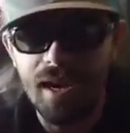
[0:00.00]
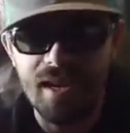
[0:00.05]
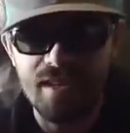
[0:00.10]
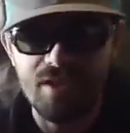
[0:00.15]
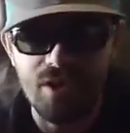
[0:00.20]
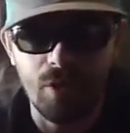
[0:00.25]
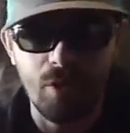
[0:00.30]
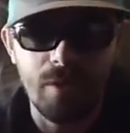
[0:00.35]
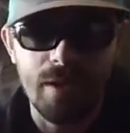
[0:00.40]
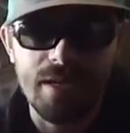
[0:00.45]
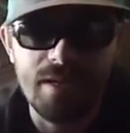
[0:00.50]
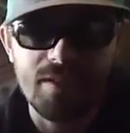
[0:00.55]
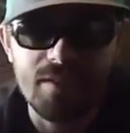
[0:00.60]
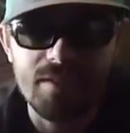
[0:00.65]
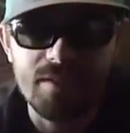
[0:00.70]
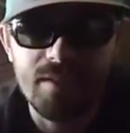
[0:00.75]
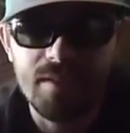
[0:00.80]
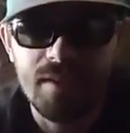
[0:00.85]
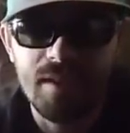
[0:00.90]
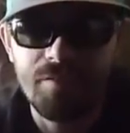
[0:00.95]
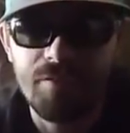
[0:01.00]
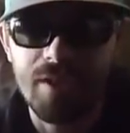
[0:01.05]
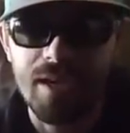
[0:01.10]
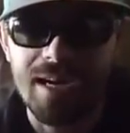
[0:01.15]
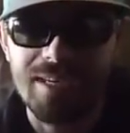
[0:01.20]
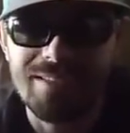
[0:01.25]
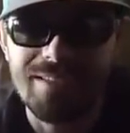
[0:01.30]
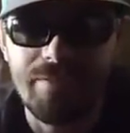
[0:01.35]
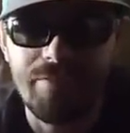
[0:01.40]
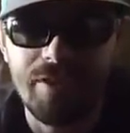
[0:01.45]
As always, if you
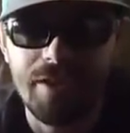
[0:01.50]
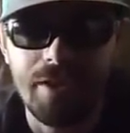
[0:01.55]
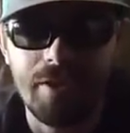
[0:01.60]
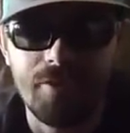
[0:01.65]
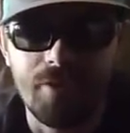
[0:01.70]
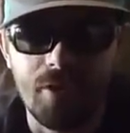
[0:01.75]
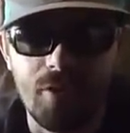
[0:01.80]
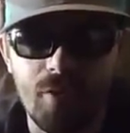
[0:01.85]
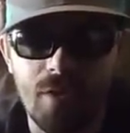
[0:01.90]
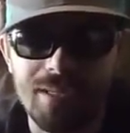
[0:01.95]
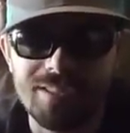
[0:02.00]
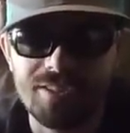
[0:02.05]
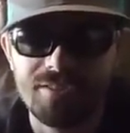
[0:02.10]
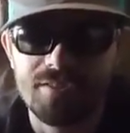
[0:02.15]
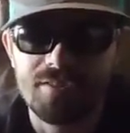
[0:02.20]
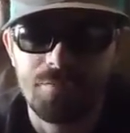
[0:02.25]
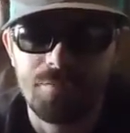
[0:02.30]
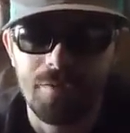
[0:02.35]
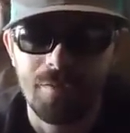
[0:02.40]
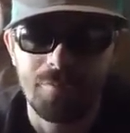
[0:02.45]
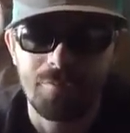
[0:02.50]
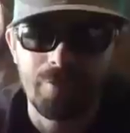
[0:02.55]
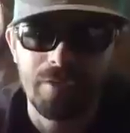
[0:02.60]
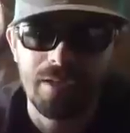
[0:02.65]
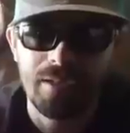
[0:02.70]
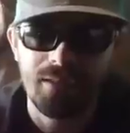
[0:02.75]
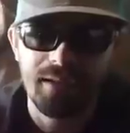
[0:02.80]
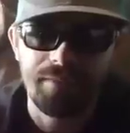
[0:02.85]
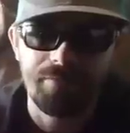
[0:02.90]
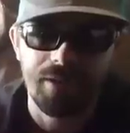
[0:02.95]
guys have any other questions, feel free
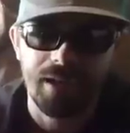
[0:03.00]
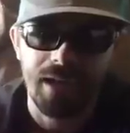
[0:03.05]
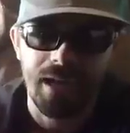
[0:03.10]
to leave a